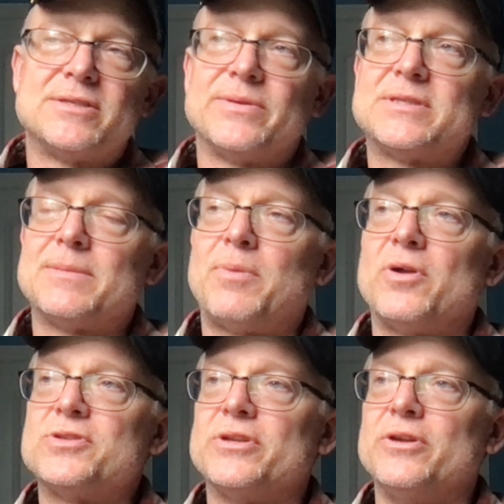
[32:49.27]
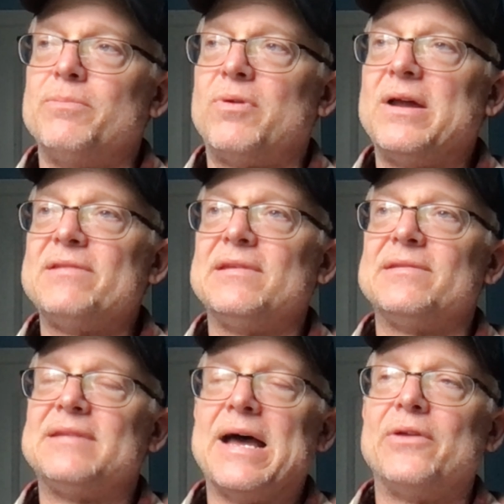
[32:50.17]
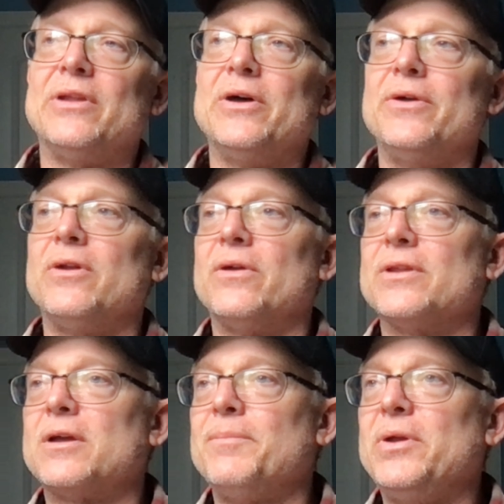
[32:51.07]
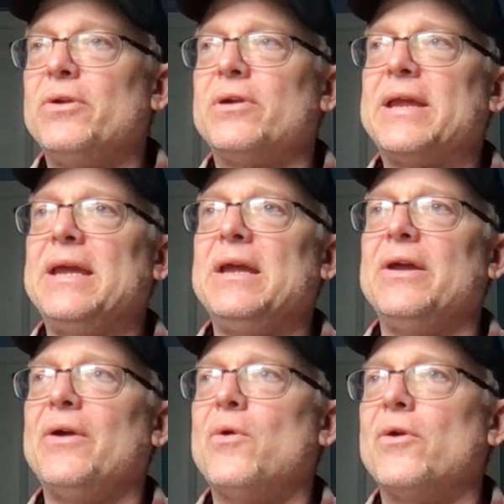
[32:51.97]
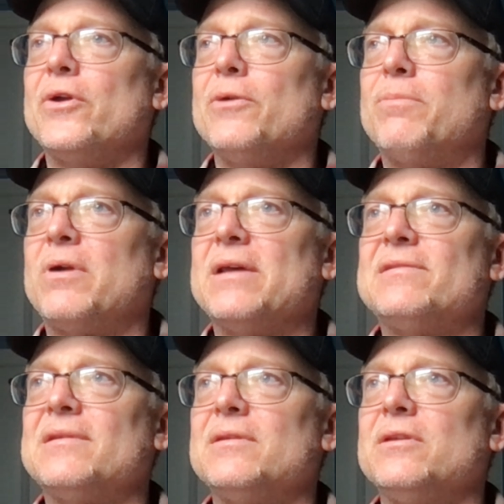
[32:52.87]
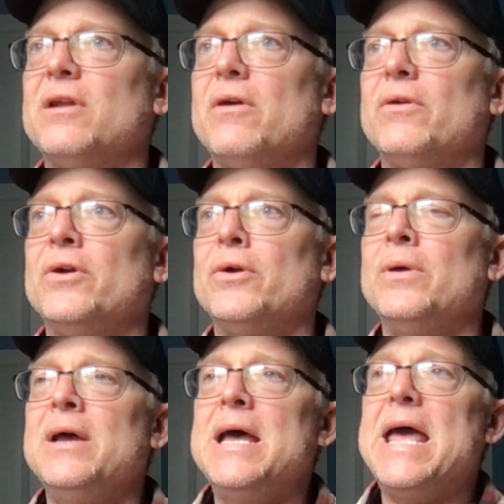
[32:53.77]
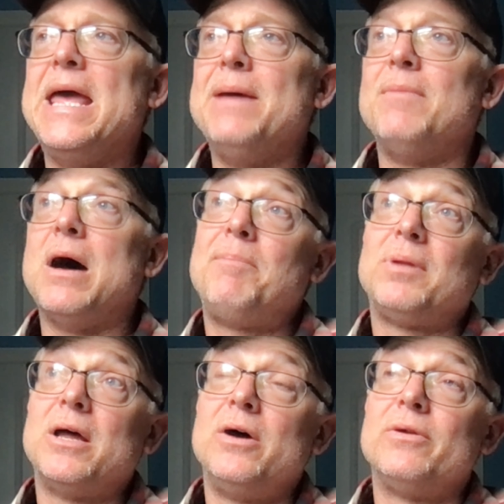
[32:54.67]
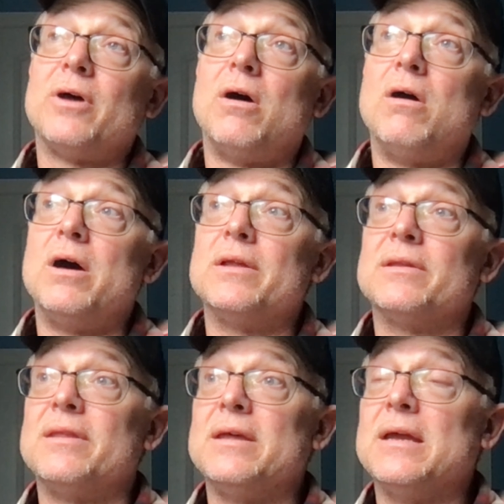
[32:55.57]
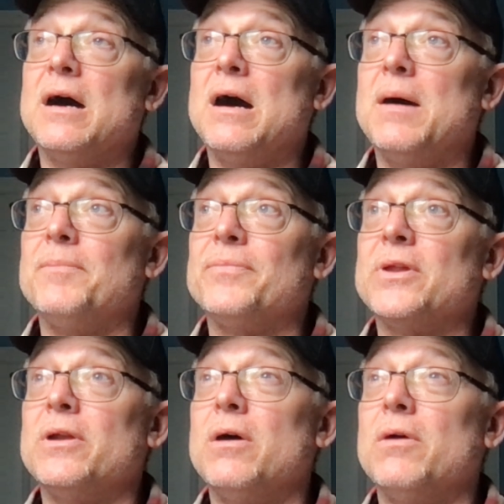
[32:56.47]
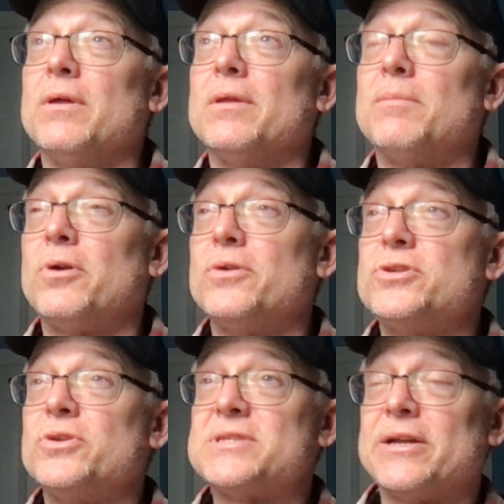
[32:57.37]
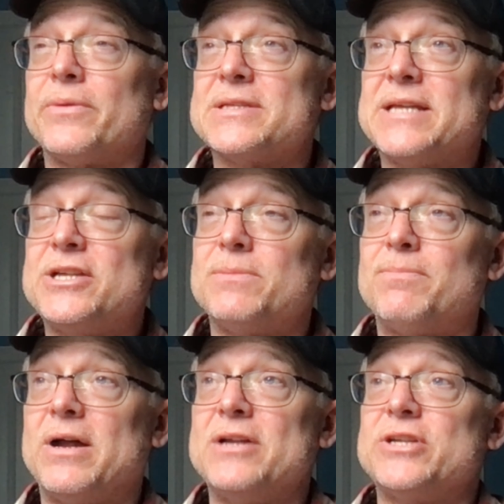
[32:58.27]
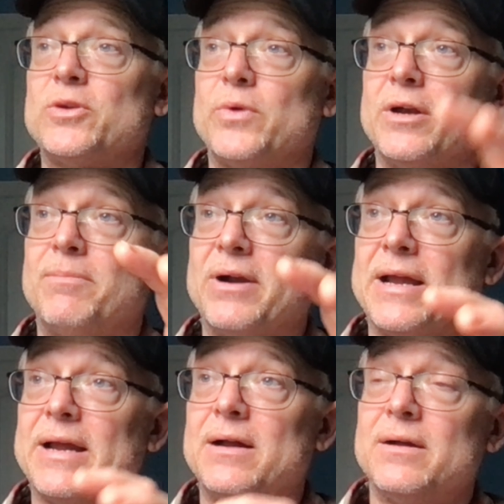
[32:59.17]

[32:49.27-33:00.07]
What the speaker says: So it's the person who presses download on the computer key, or who presses, who upload on the, the Pro Tools synchronization project, where you're bringing,